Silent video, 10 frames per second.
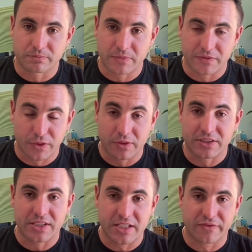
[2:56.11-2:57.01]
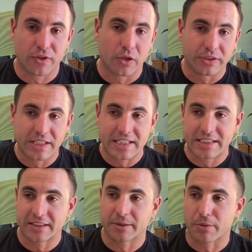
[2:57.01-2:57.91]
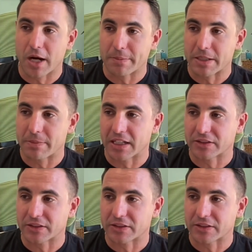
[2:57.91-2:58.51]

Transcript: if there is a default, then he takes the property back.